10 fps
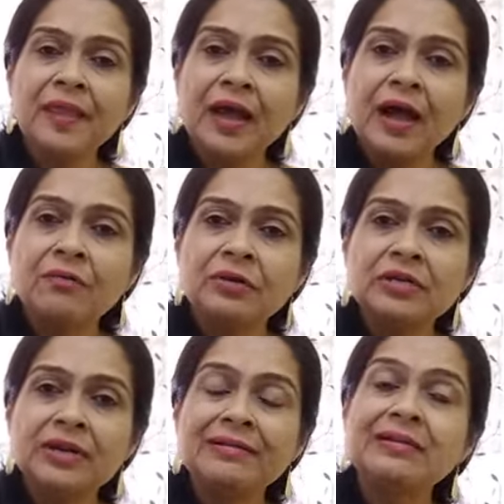our
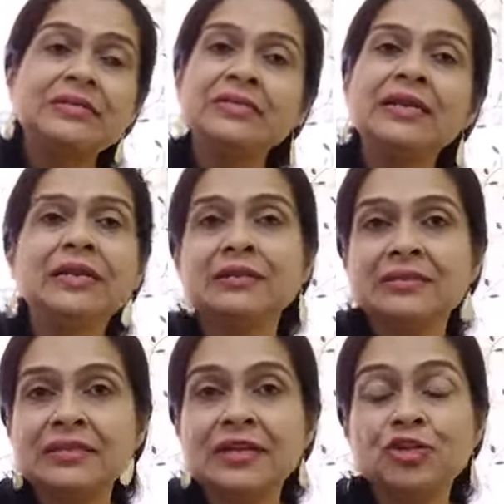resilience.
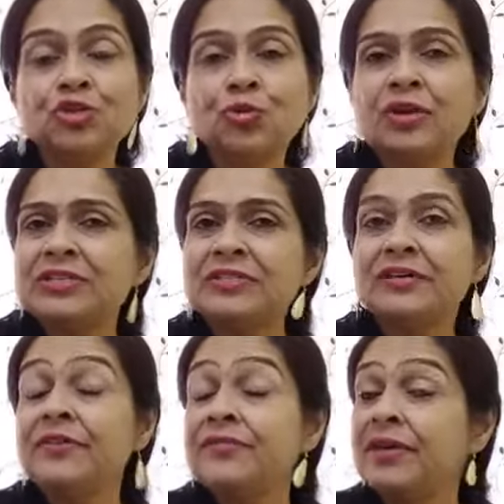It showed us that we are
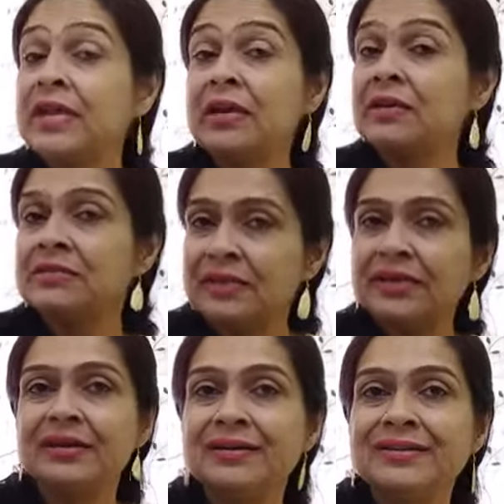very
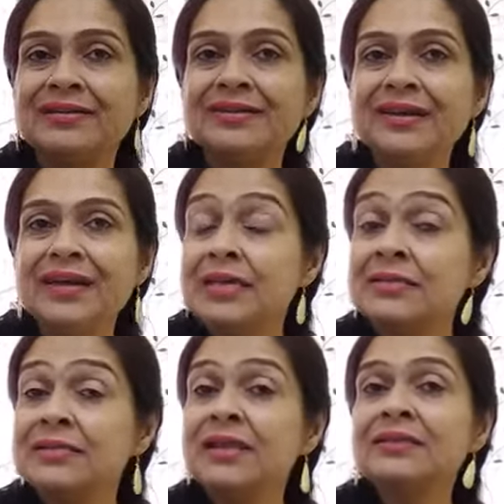resilient.
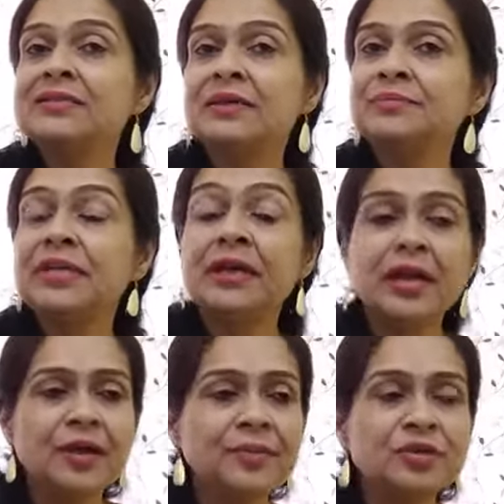Isn't that something?
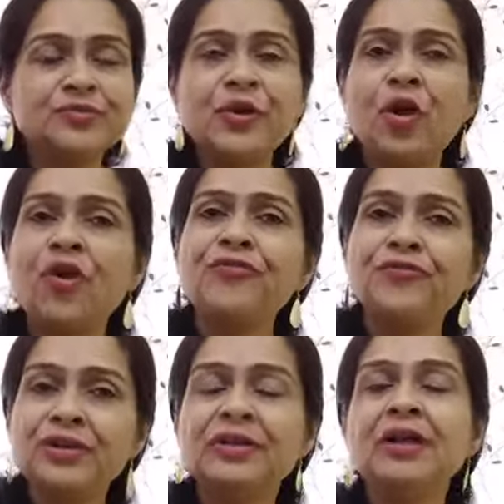Because we
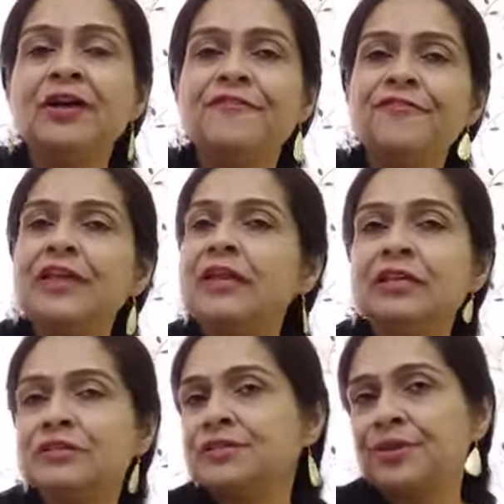often feel
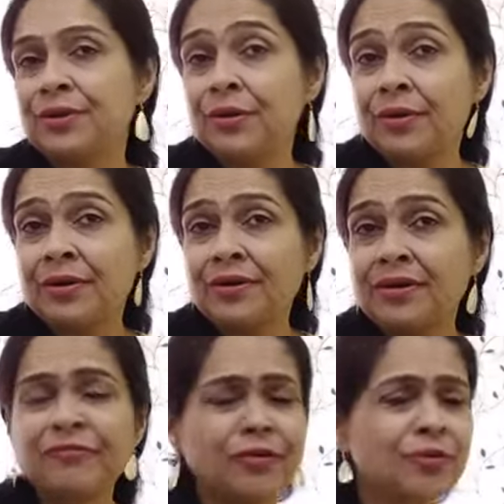insecure
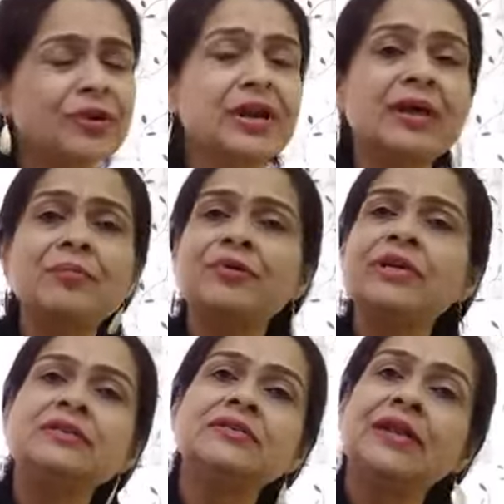for no rhyme or
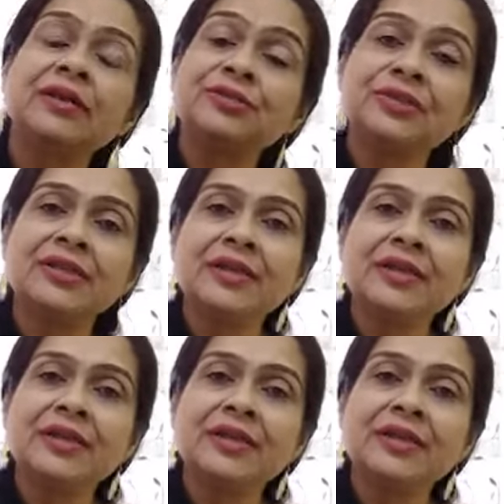reason. Actually,